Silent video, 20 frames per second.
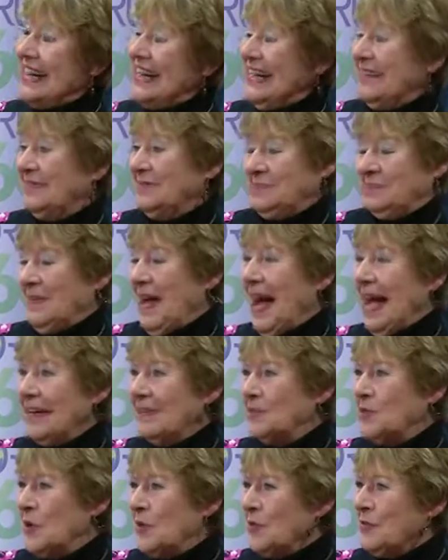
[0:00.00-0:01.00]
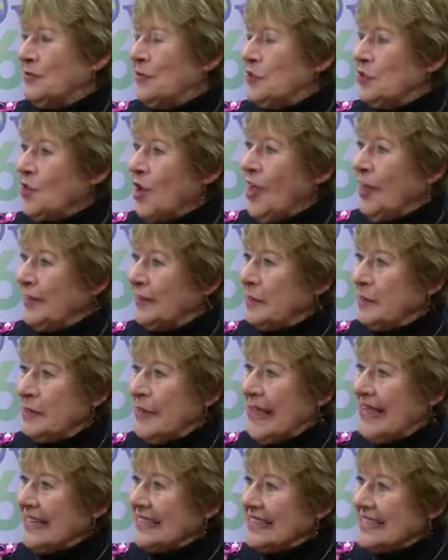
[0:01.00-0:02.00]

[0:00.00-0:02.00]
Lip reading: And I don't know if you'd call it a bed,